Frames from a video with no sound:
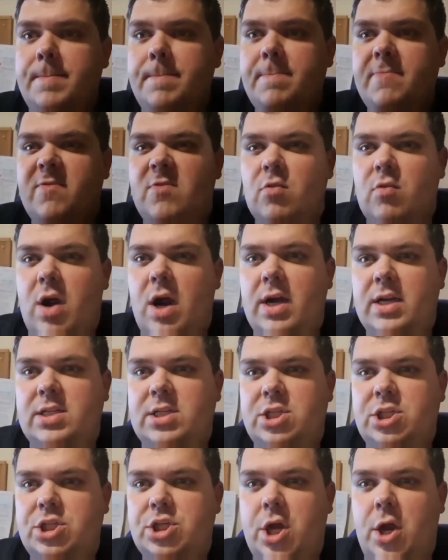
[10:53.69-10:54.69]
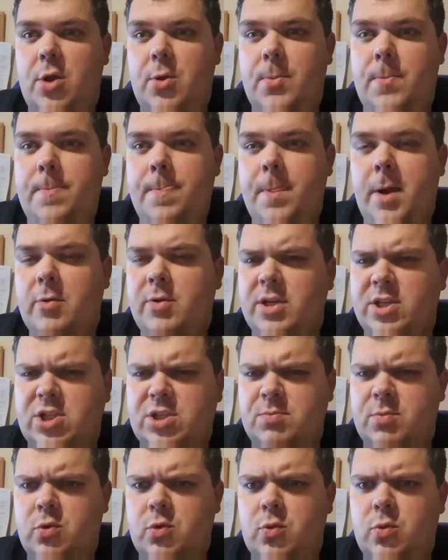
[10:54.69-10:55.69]
variety show, only a
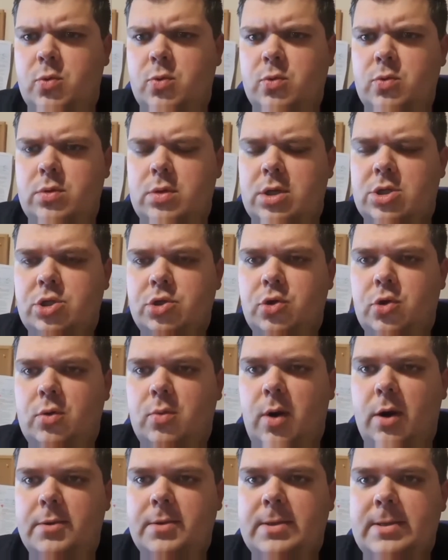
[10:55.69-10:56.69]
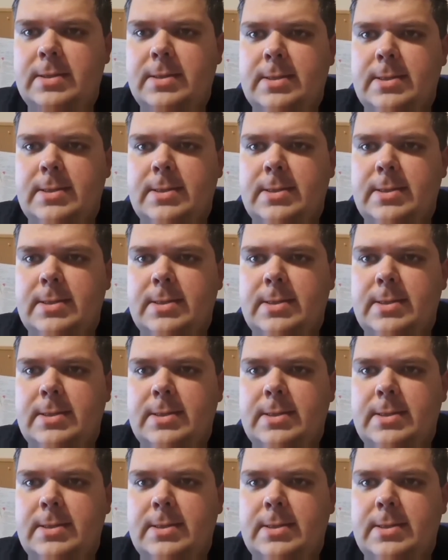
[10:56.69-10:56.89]
small, a short one,